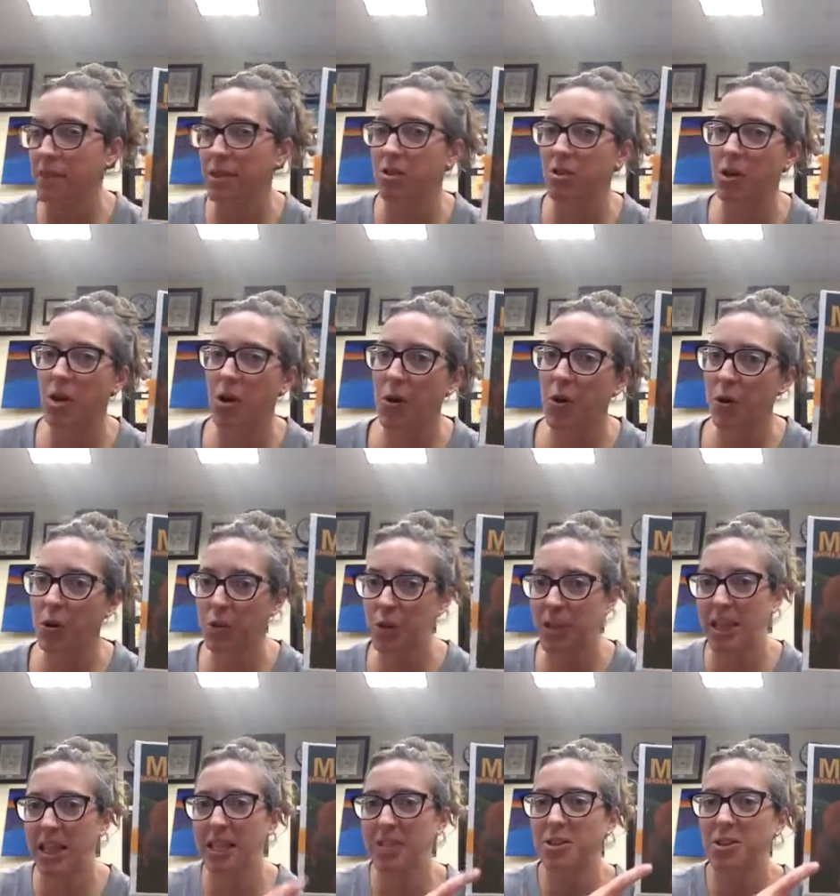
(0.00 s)
So
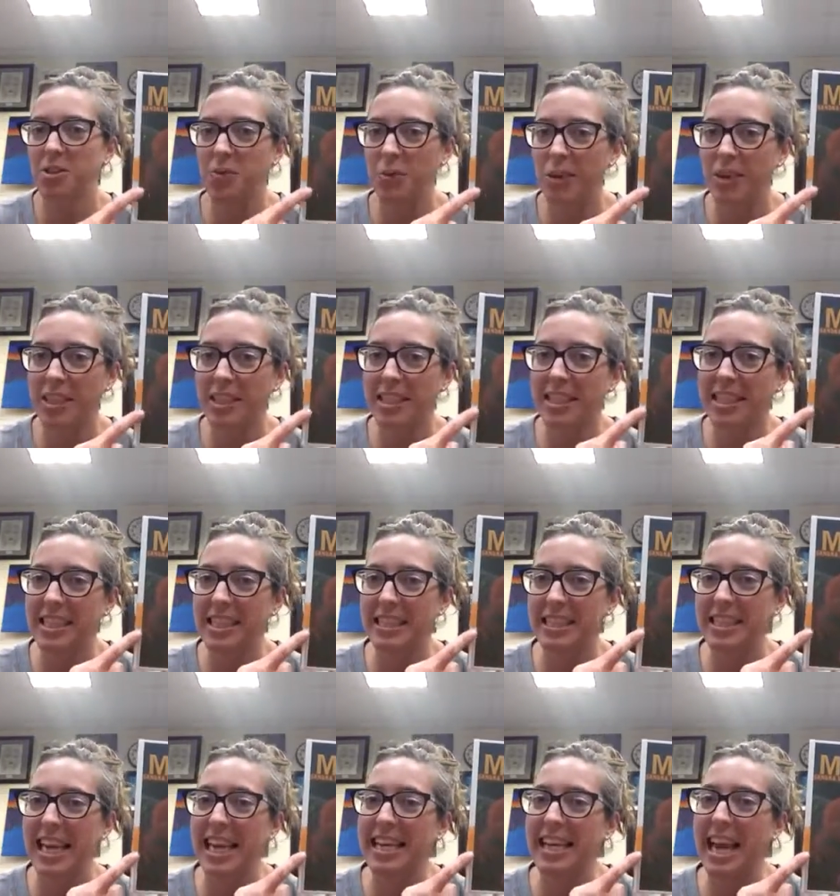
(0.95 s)
this one
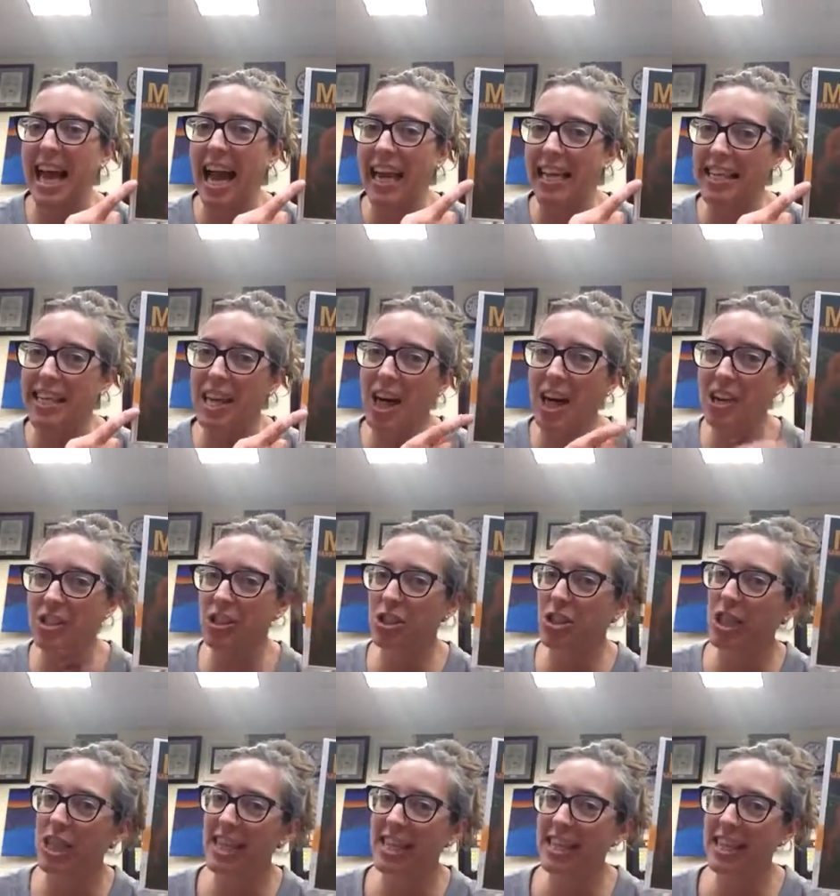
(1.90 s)
is a
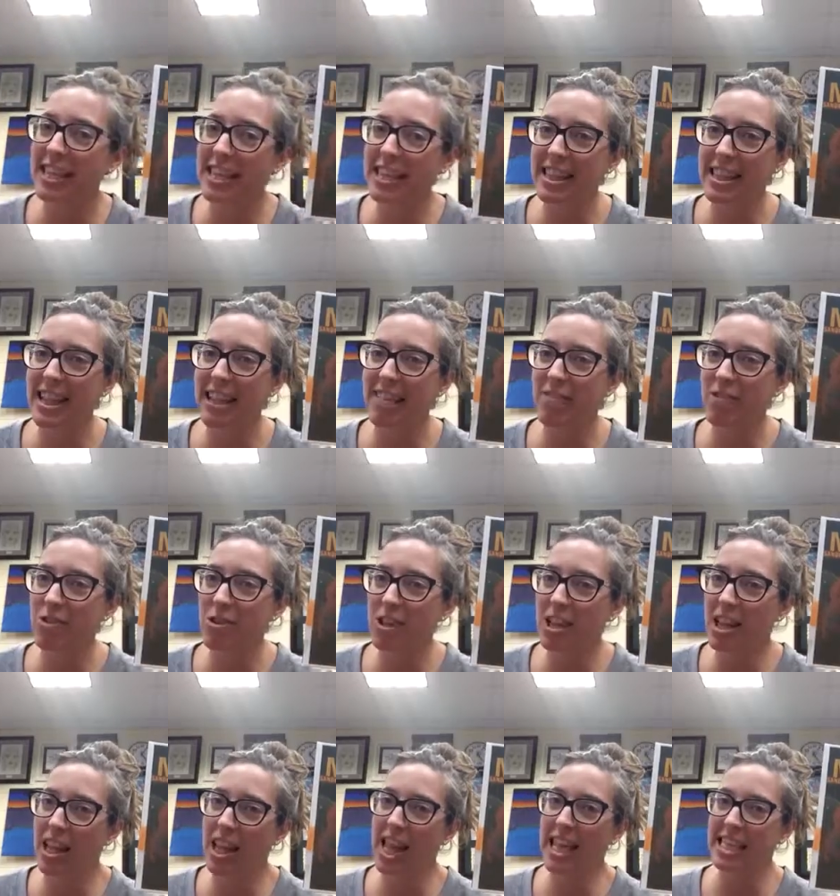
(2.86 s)
900
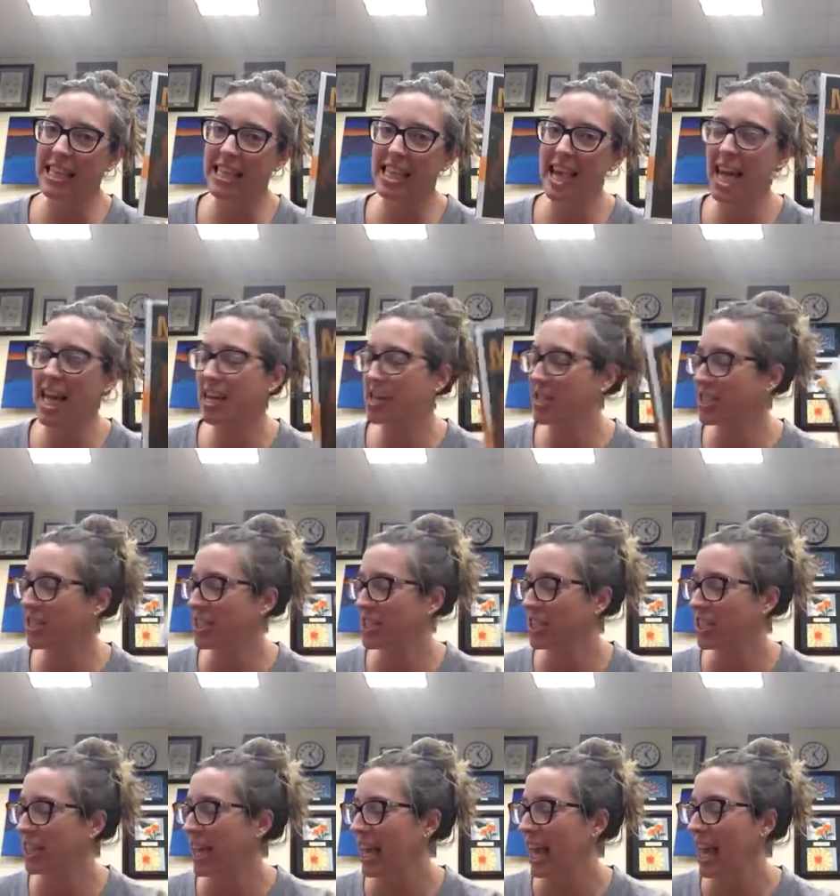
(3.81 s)
level Lexile,
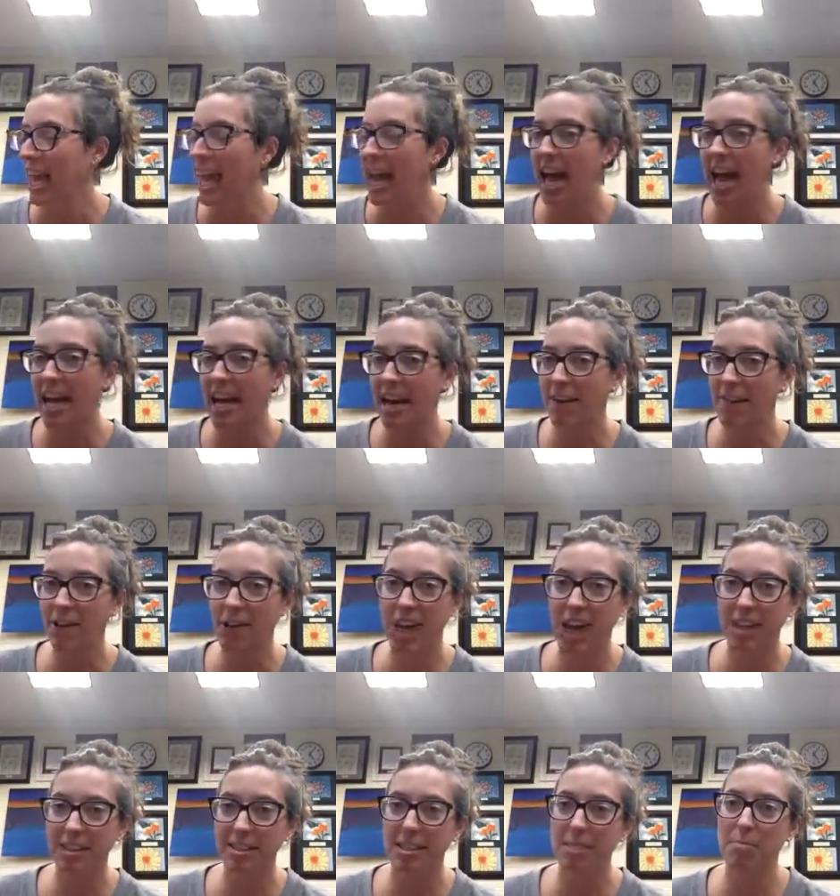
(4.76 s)
and I
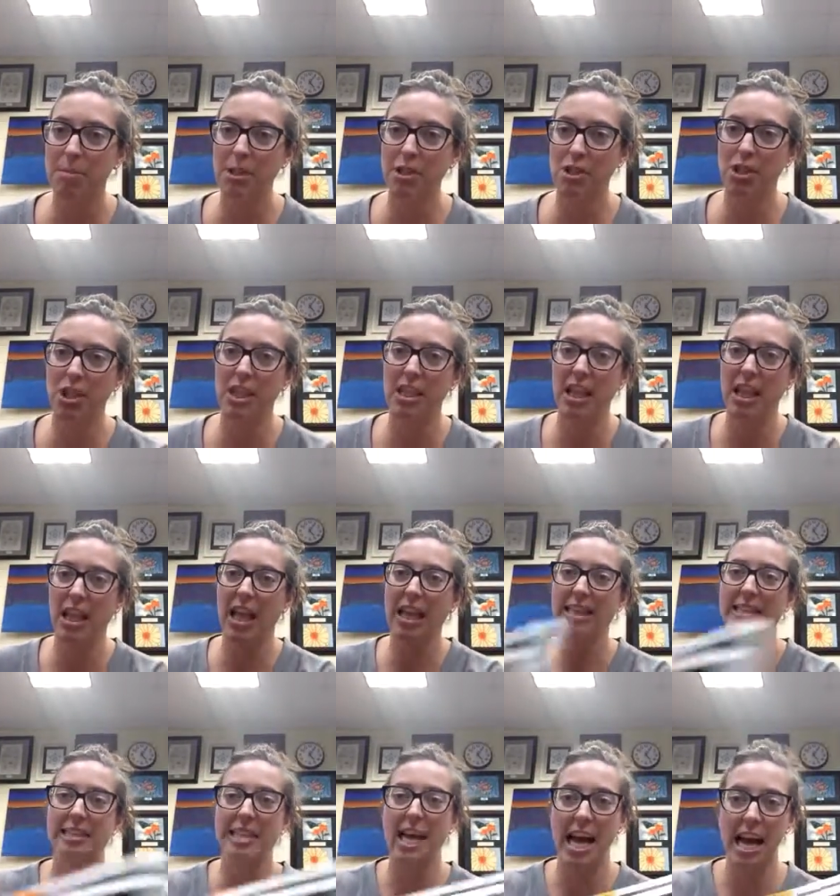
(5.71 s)
forgot to mention the
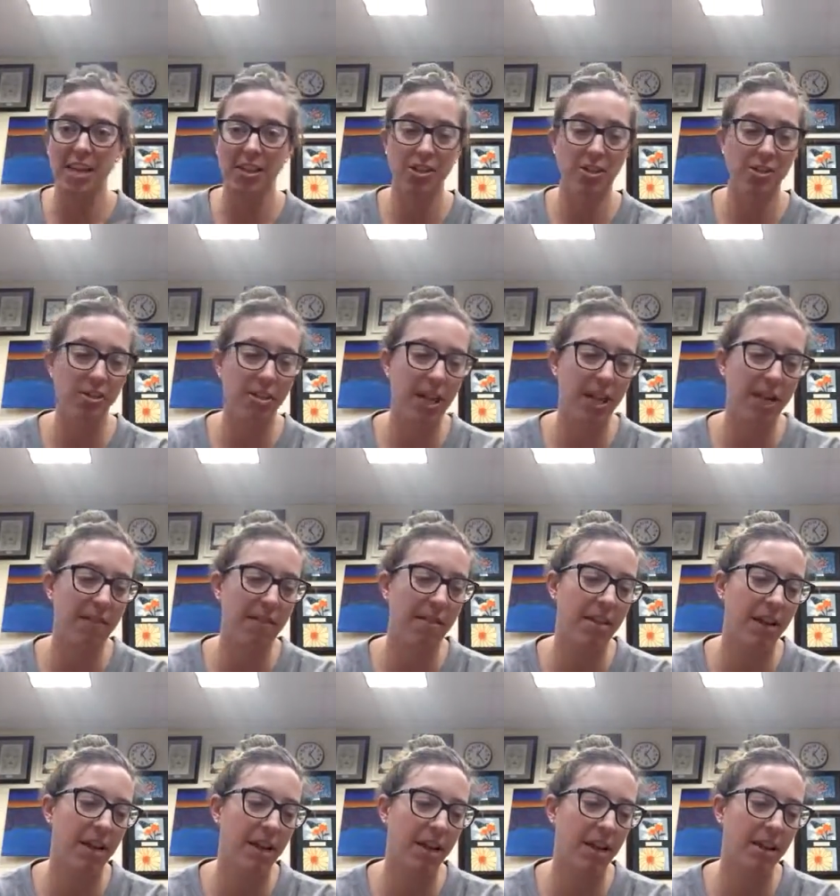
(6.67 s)
Lexiles of
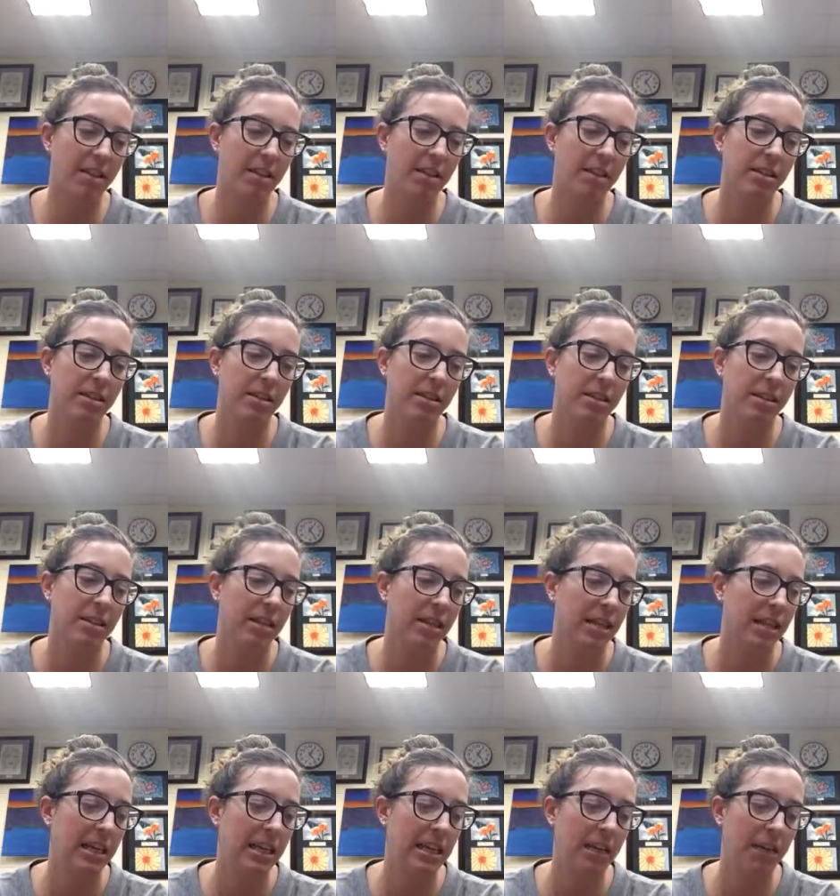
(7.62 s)
the
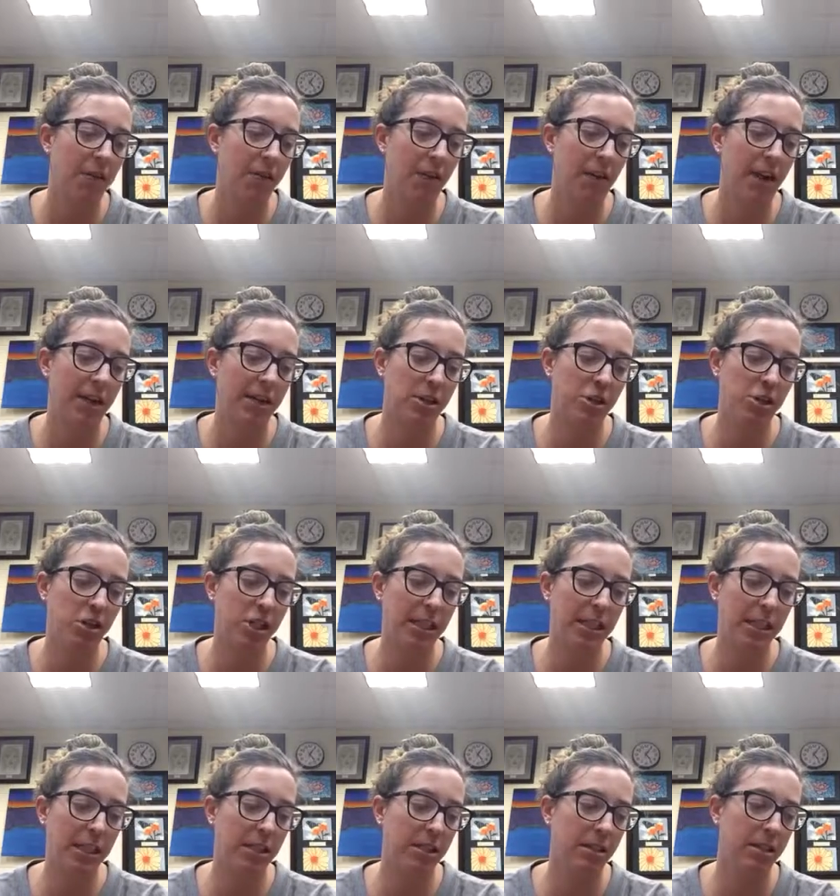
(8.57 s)

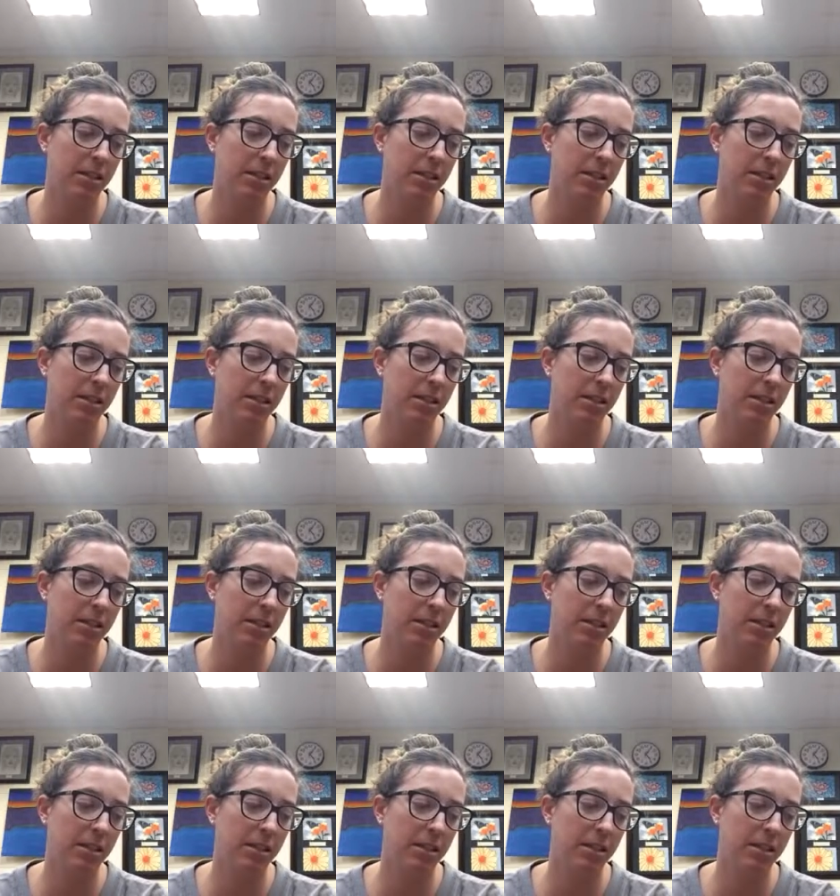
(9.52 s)
vanishing